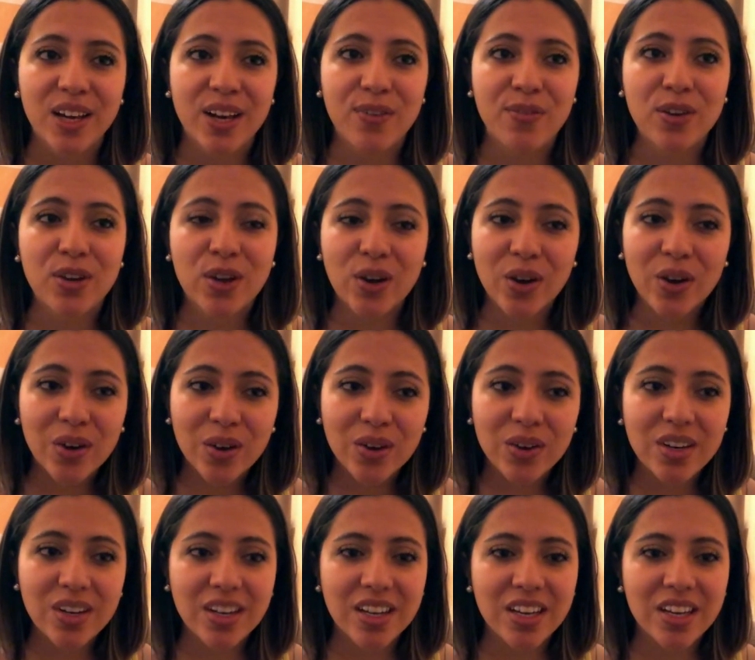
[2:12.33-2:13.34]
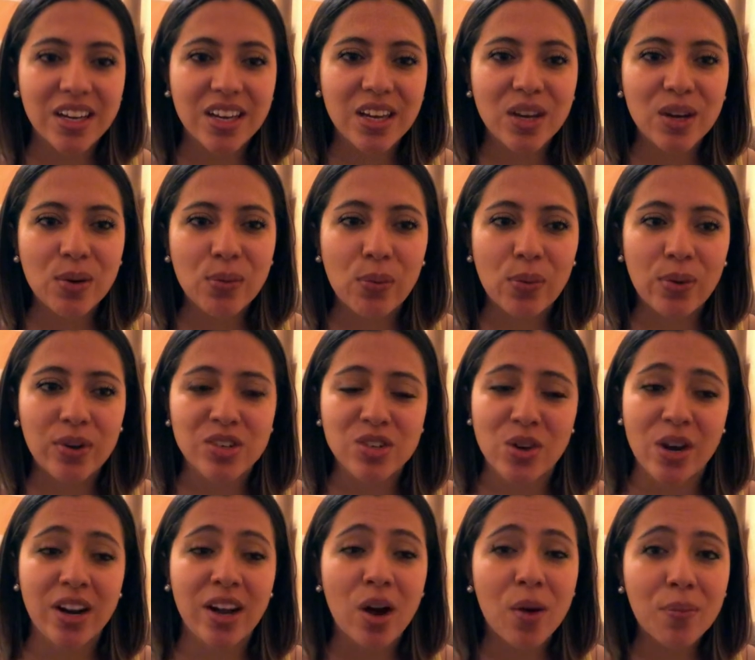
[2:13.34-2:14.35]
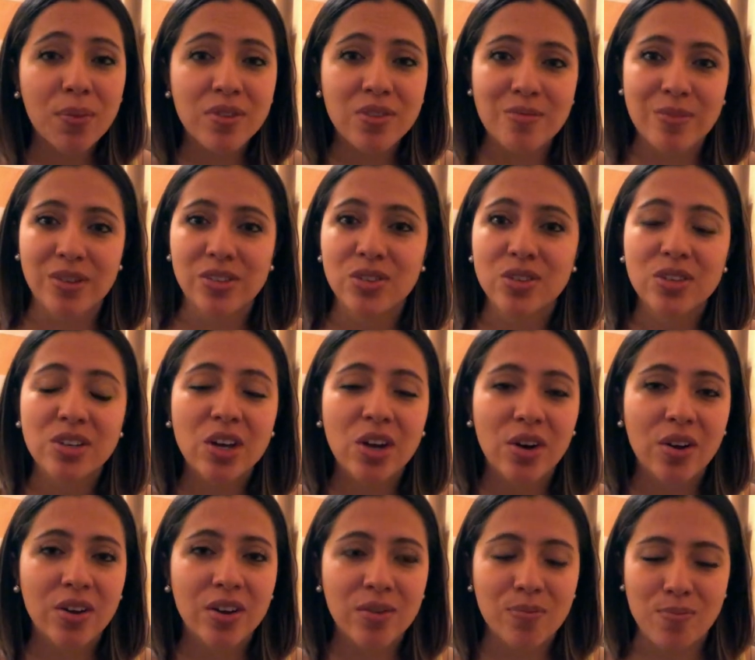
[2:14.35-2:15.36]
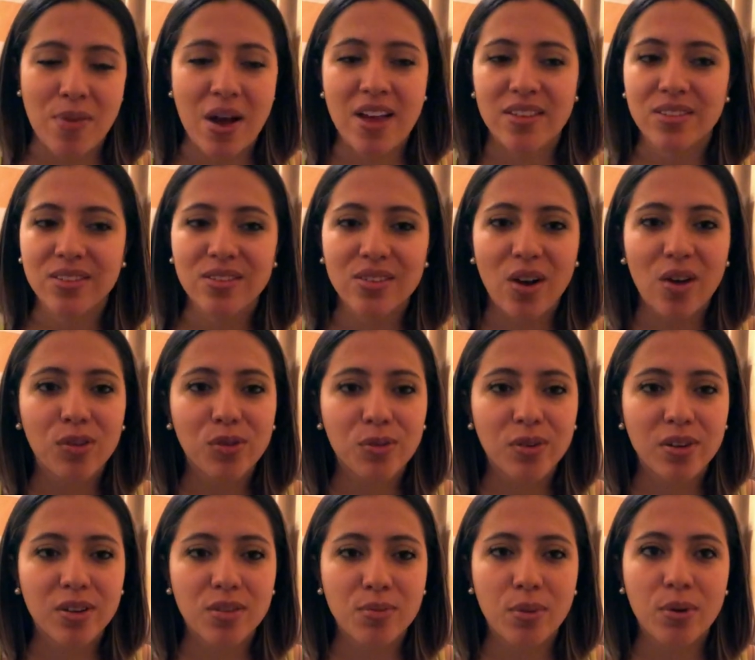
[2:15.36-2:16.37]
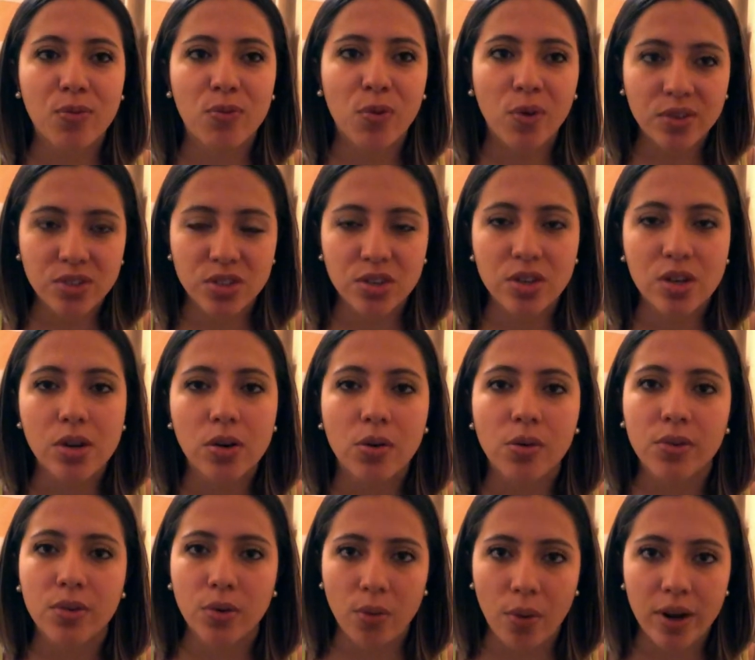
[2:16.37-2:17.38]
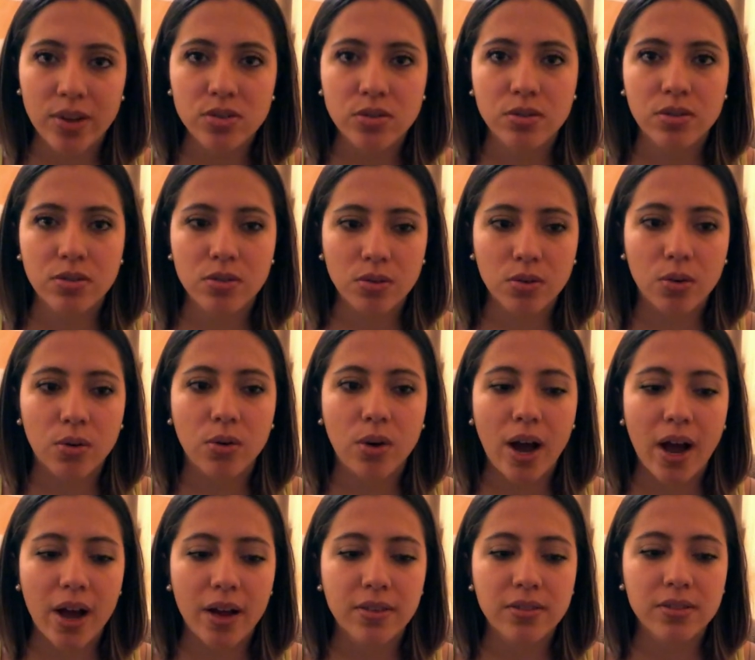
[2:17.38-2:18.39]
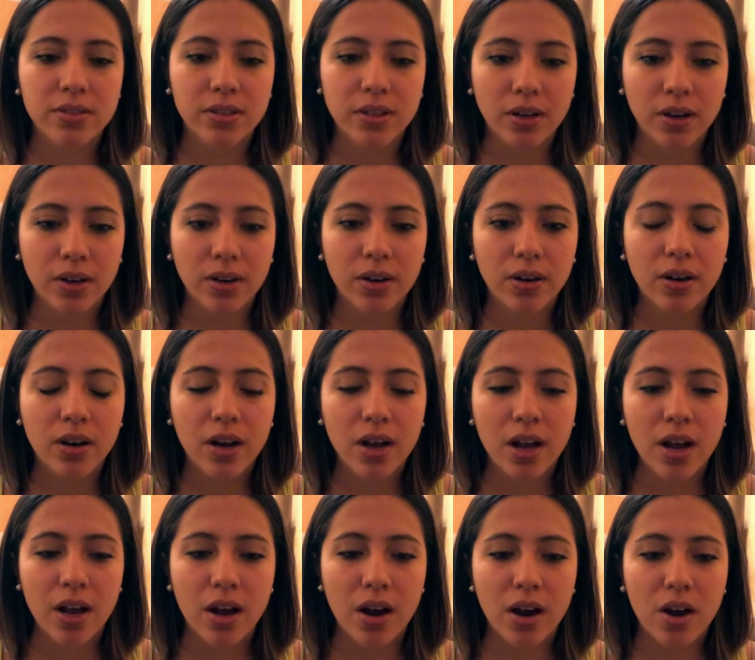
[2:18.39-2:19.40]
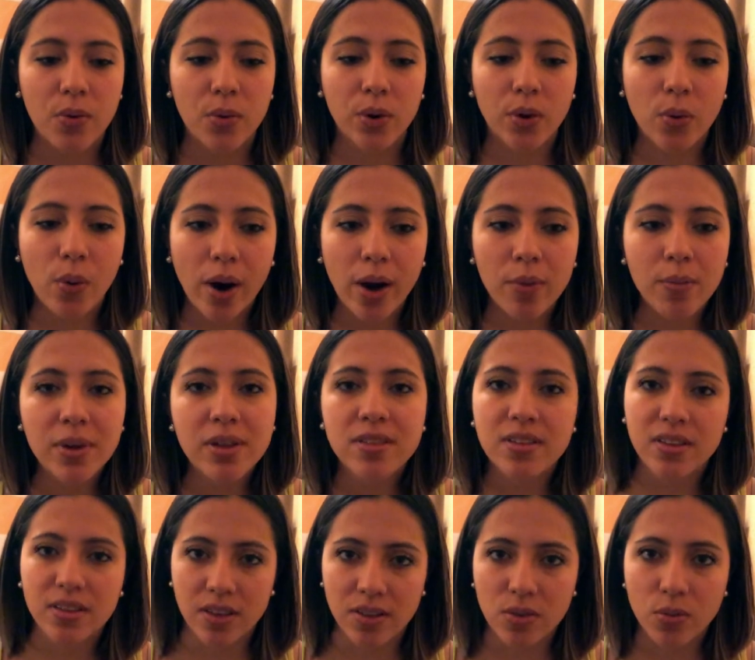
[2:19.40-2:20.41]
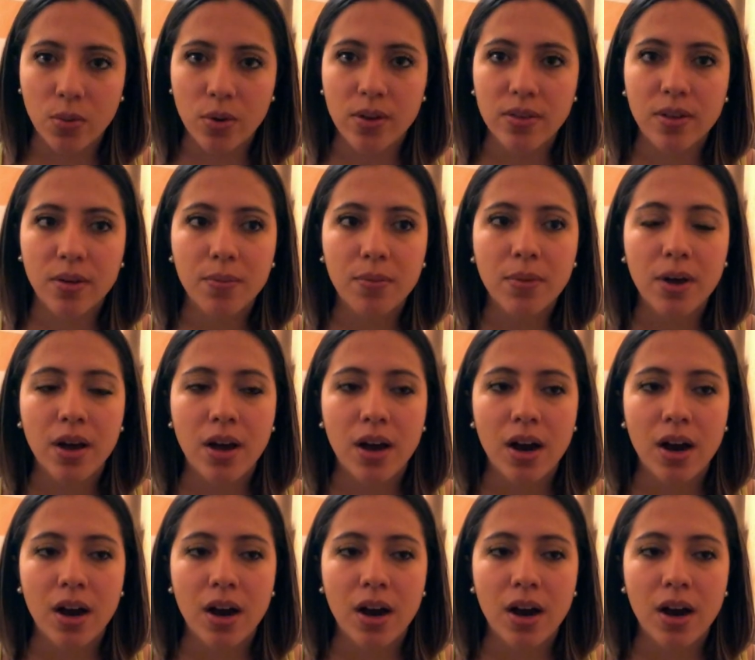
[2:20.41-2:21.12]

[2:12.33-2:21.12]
if he could, he would try to help as much as he could and passes all of us, but unfortunately, you know, the graduate school has their requirements. That's one of them.